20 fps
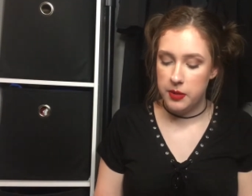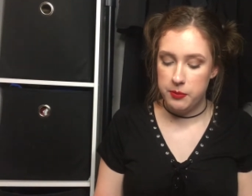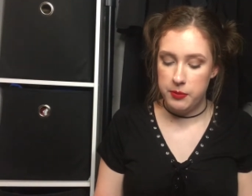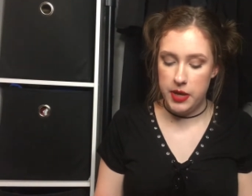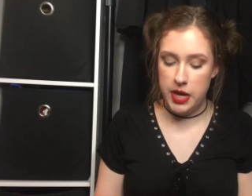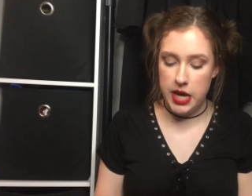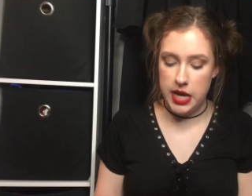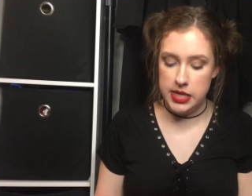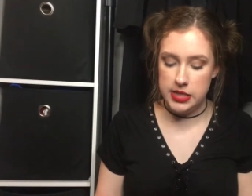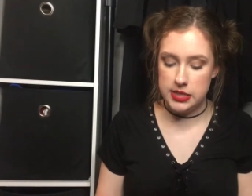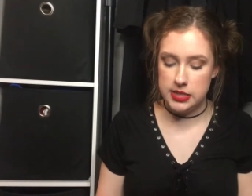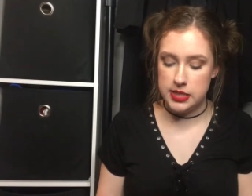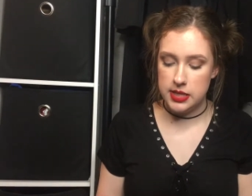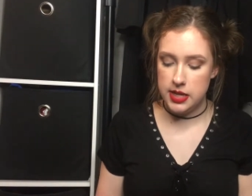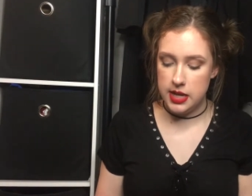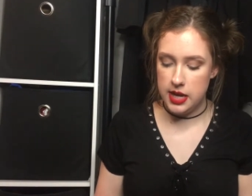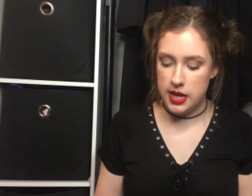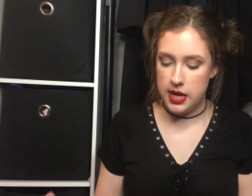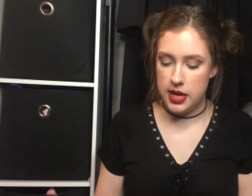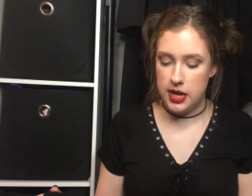but
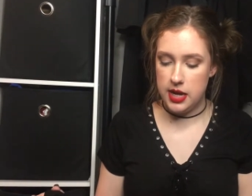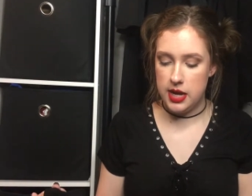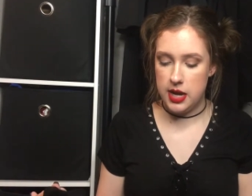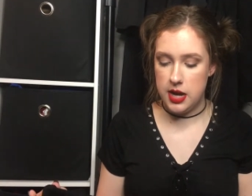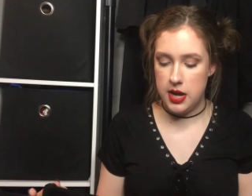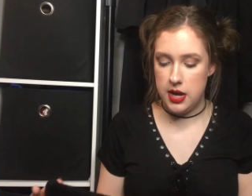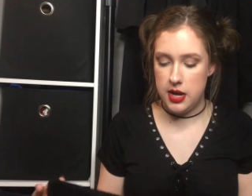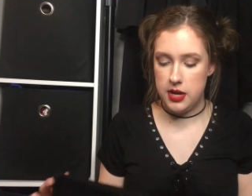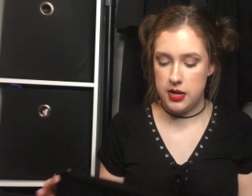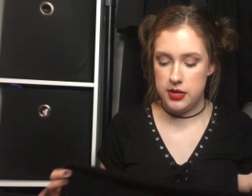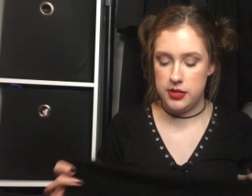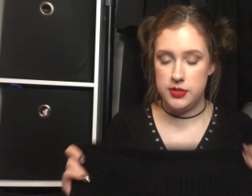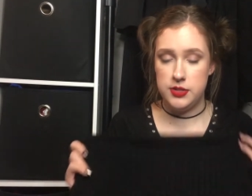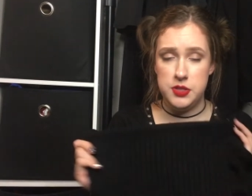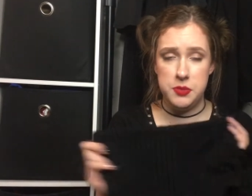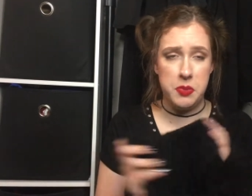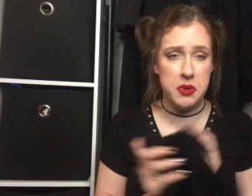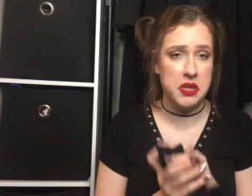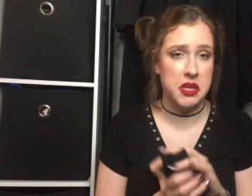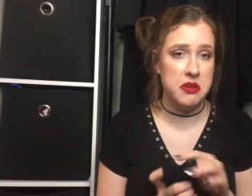uh, it's
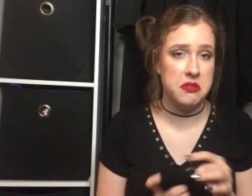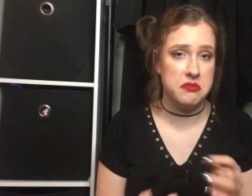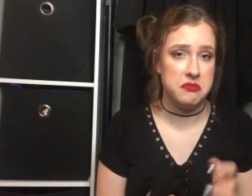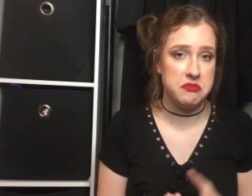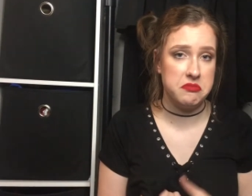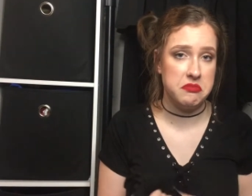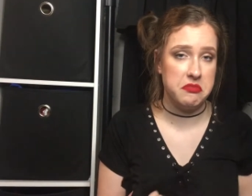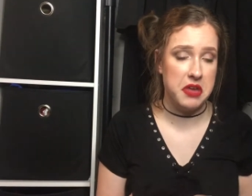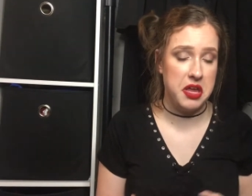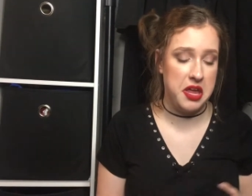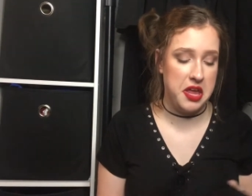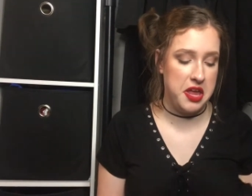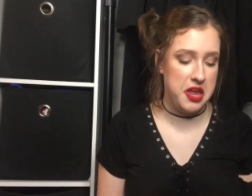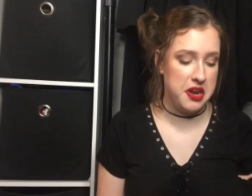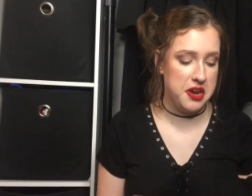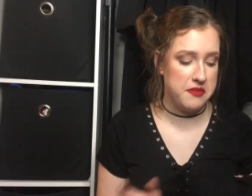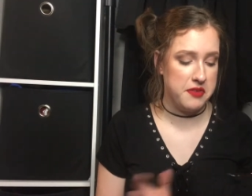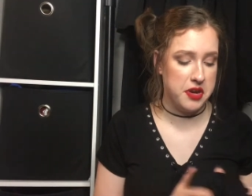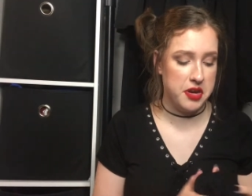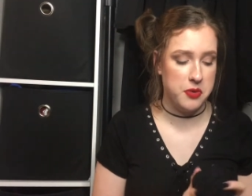super cute,
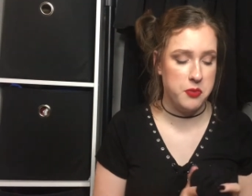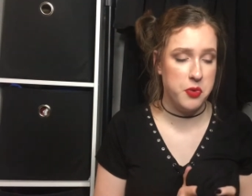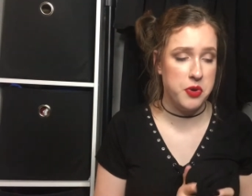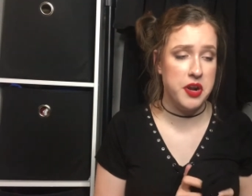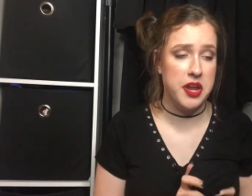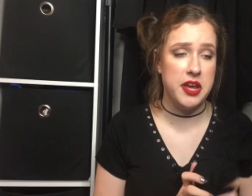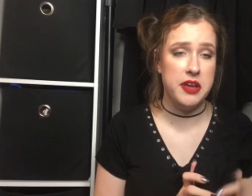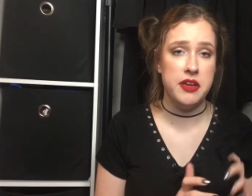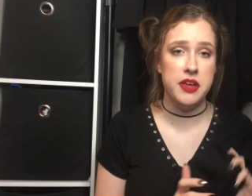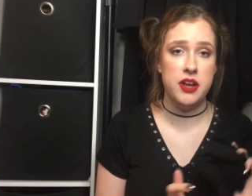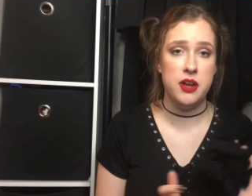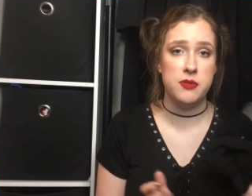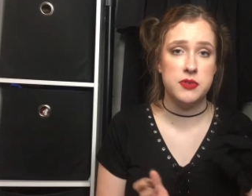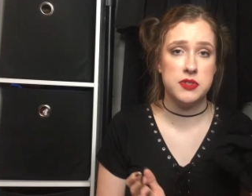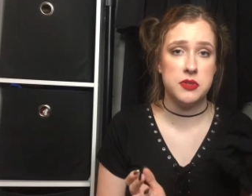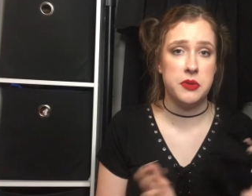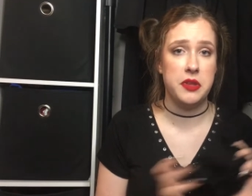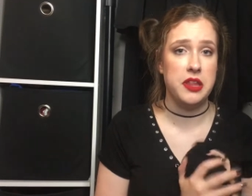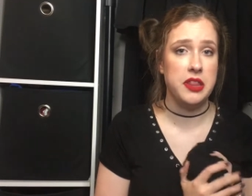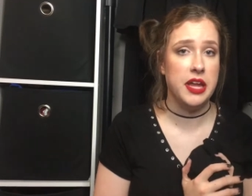and I've already worn it, and it
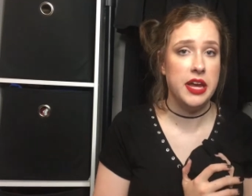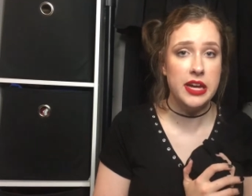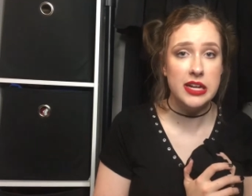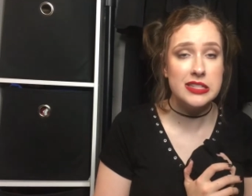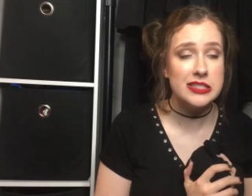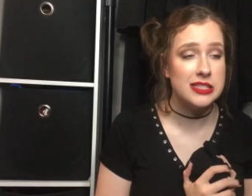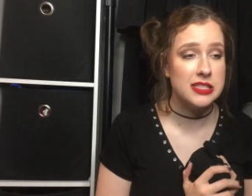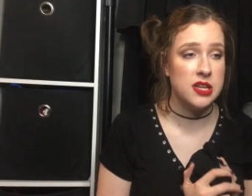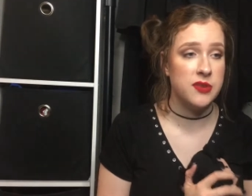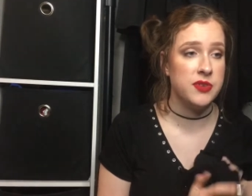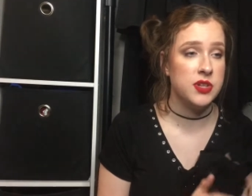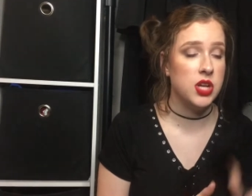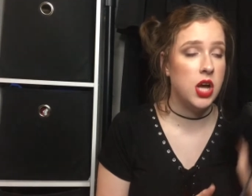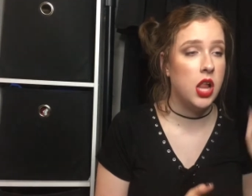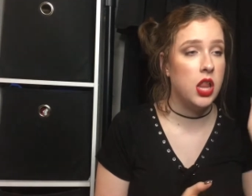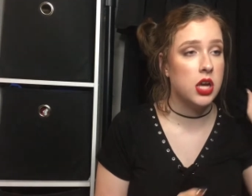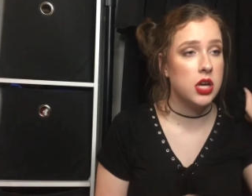was only like $7.